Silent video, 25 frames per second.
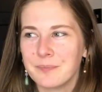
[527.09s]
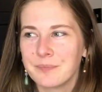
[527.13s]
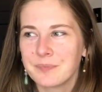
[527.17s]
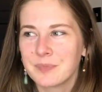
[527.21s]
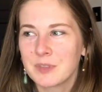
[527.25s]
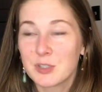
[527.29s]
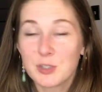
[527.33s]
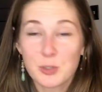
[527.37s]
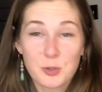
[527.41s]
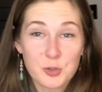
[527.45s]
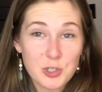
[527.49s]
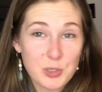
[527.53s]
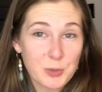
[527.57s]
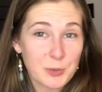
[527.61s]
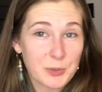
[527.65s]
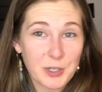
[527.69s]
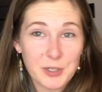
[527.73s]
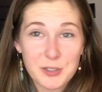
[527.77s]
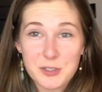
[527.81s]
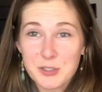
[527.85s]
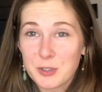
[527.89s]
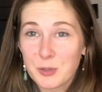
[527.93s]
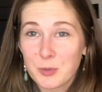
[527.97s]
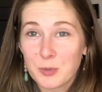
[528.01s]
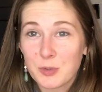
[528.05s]
Sushi would
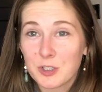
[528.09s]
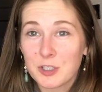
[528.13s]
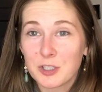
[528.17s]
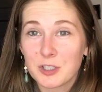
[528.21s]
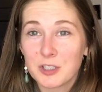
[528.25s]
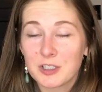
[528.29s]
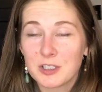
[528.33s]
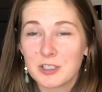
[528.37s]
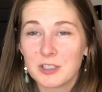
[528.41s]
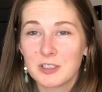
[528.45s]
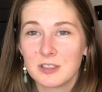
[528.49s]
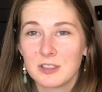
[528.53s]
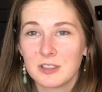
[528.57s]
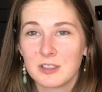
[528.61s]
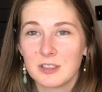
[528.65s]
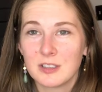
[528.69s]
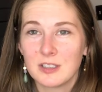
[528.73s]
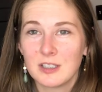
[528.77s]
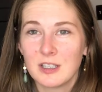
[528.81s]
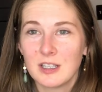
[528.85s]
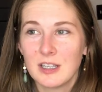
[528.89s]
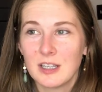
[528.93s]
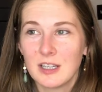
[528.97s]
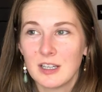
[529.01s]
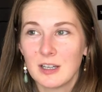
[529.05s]
also work.
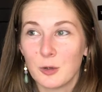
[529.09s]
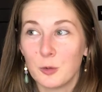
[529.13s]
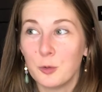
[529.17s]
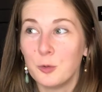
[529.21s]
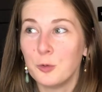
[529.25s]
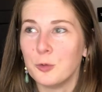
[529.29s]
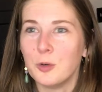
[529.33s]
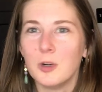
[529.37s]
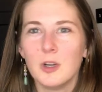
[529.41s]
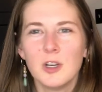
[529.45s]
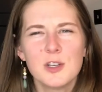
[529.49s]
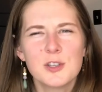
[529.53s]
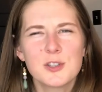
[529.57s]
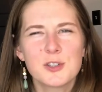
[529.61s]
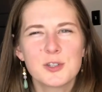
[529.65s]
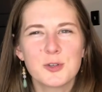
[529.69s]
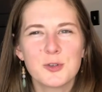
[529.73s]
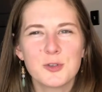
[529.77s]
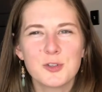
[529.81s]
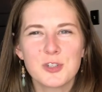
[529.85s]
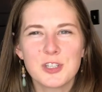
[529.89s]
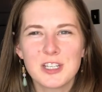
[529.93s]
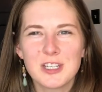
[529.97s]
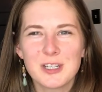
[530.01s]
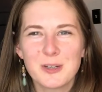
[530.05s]
Ooh,
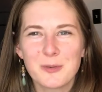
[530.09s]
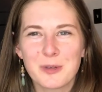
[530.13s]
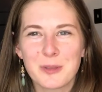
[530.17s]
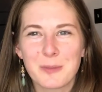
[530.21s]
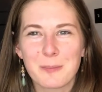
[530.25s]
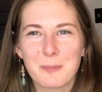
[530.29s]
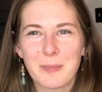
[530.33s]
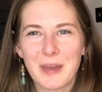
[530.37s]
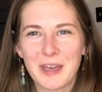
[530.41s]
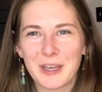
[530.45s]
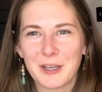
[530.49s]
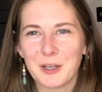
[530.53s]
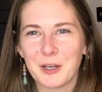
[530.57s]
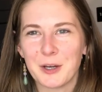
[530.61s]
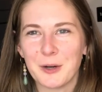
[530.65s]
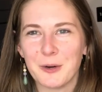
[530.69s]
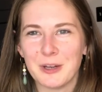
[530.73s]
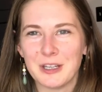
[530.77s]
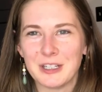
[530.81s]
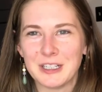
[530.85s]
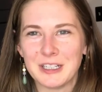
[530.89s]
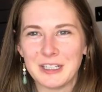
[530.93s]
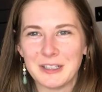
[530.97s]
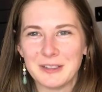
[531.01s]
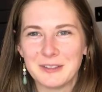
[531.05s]
sushi with mango in
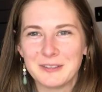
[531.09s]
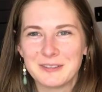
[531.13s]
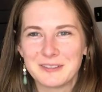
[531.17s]
it.